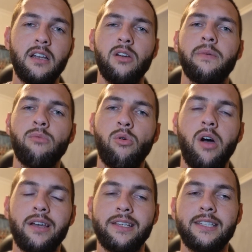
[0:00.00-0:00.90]
a little bit more
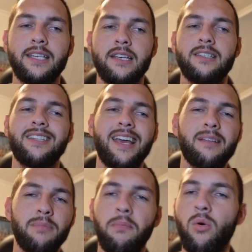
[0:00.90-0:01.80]
uncontested,
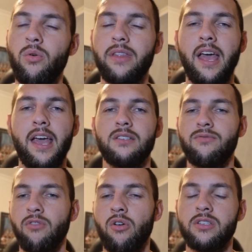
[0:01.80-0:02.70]
get the ball in the hands
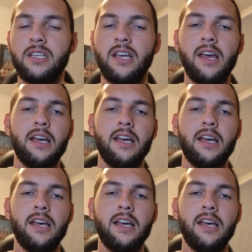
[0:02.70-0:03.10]
of Rosie,